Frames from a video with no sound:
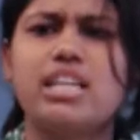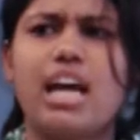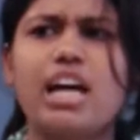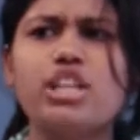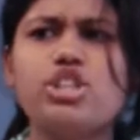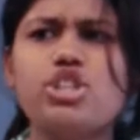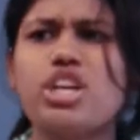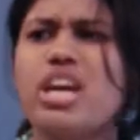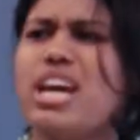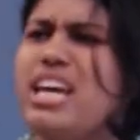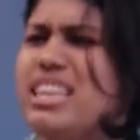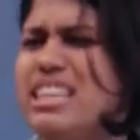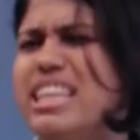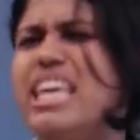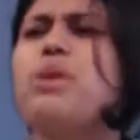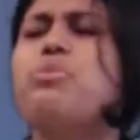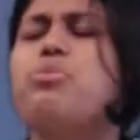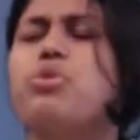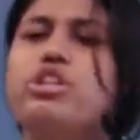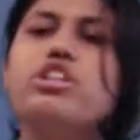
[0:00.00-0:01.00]
touch.
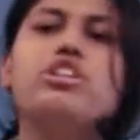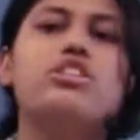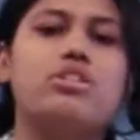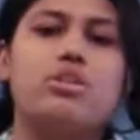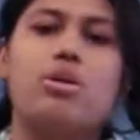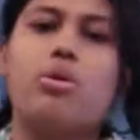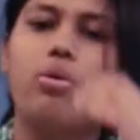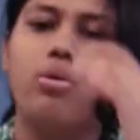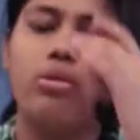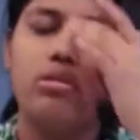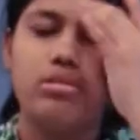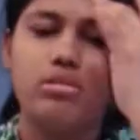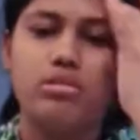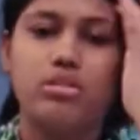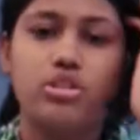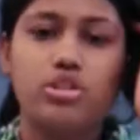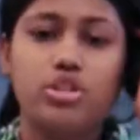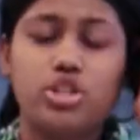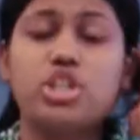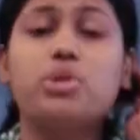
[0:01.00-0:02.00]
They wouldn't know.
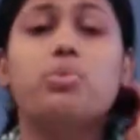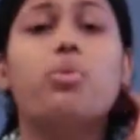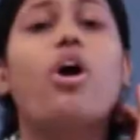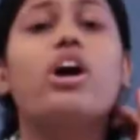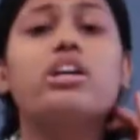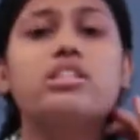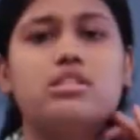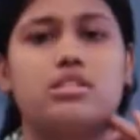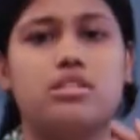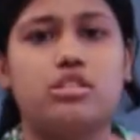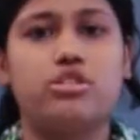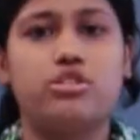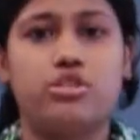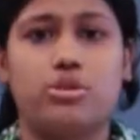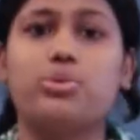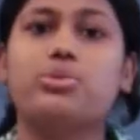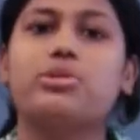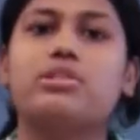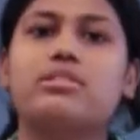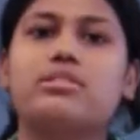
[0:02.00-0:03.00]
She was the
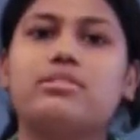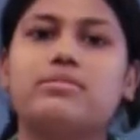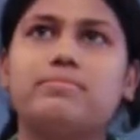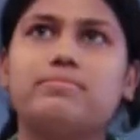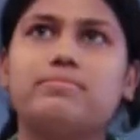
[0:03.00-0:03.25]
truth.